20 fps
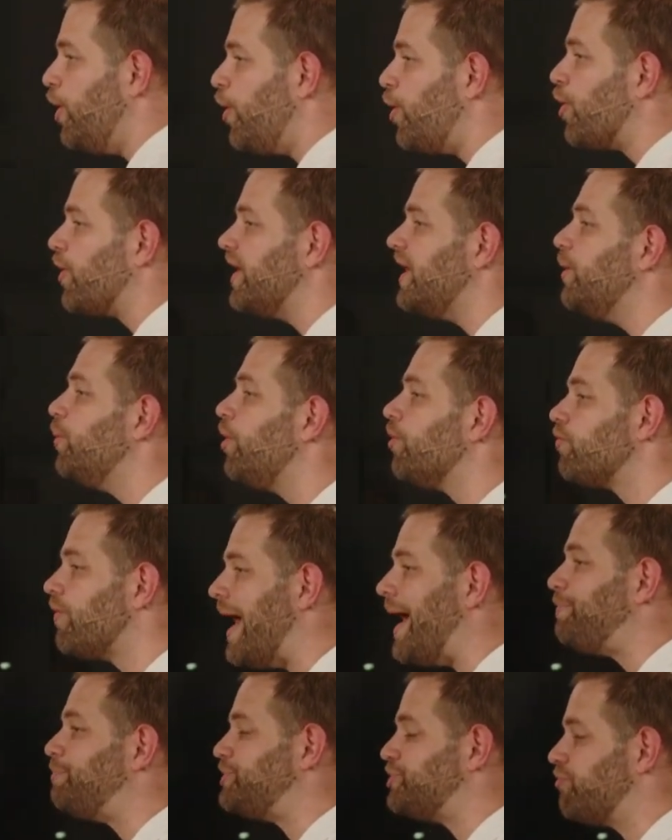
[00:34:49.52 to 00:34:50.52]
or he will
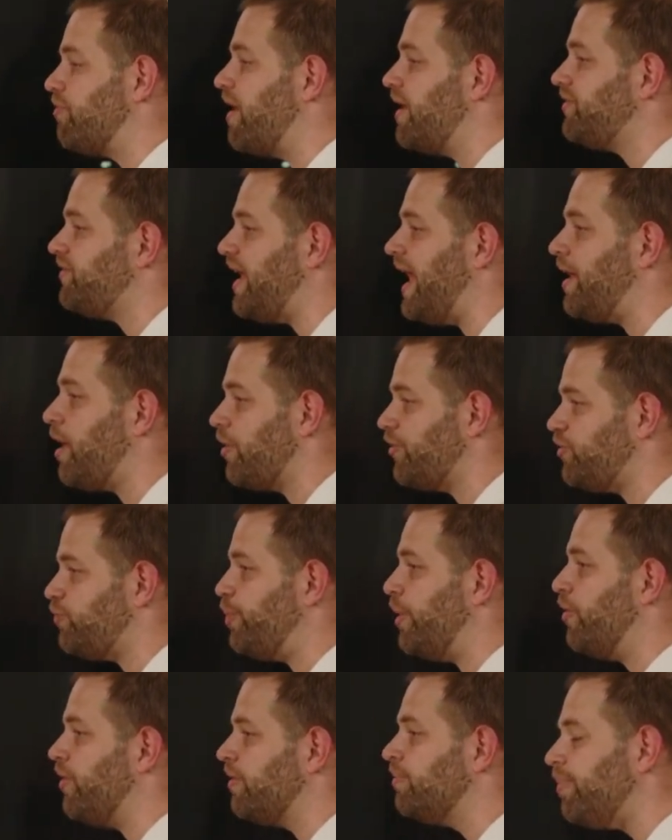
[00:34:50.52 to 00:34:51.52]
rapture us and our
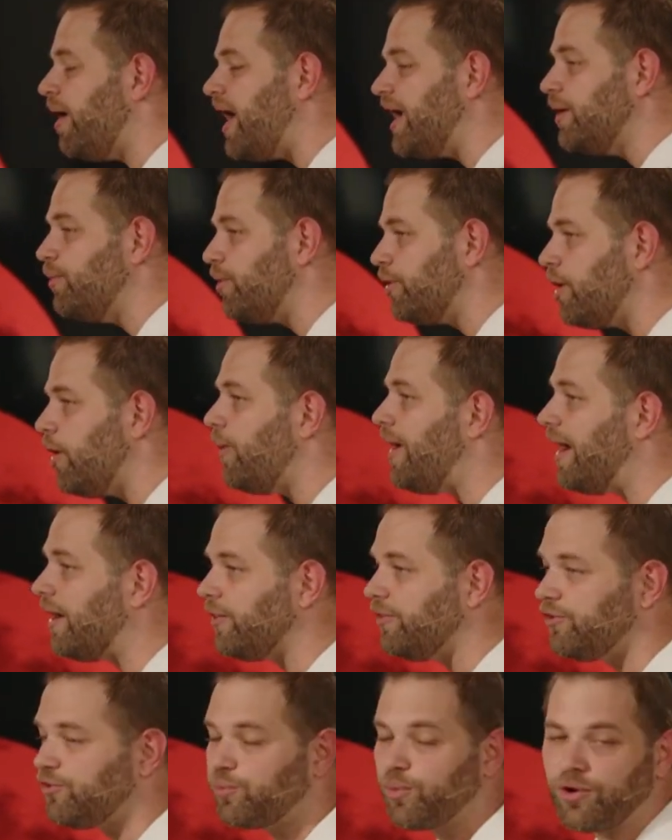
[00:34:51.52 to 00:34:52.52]
spirit and body will go
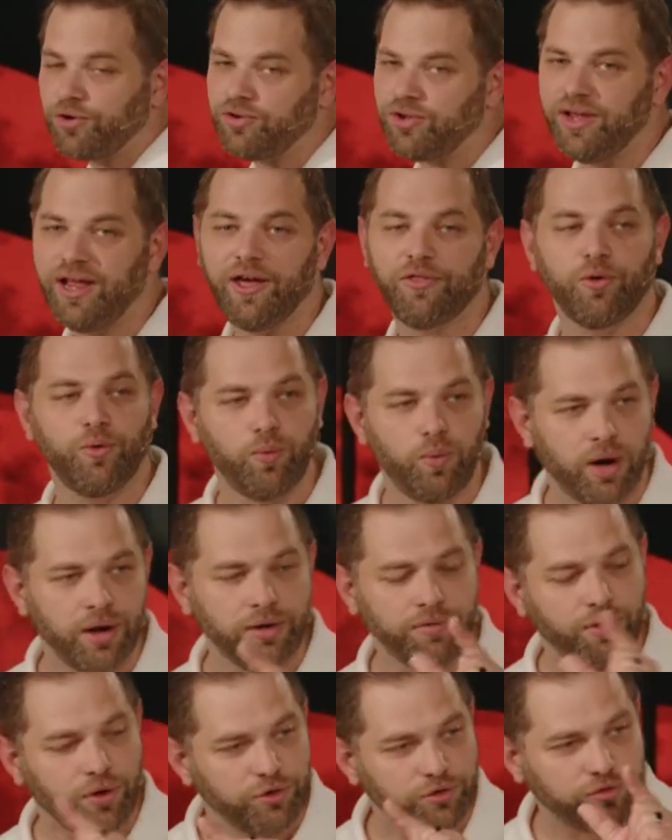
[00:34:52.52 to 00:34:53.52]
out of this world together.
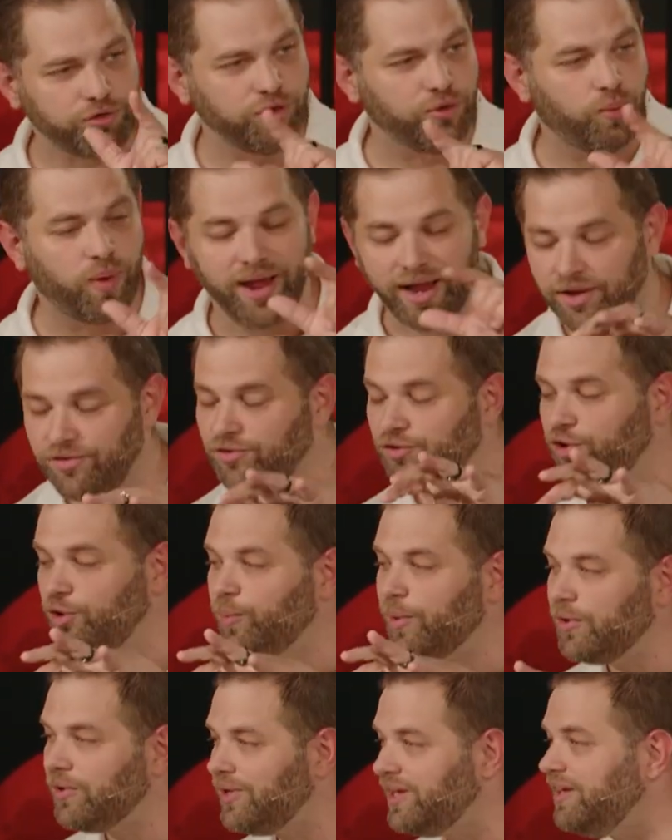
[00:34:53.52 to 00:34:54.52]
One of those two ways,
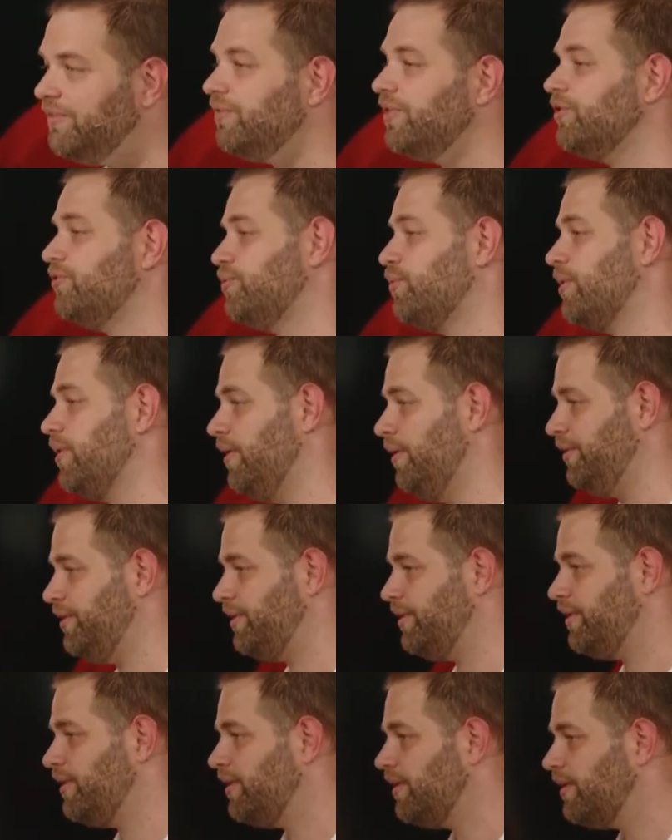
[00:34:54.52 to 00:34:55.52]
you will leave this world.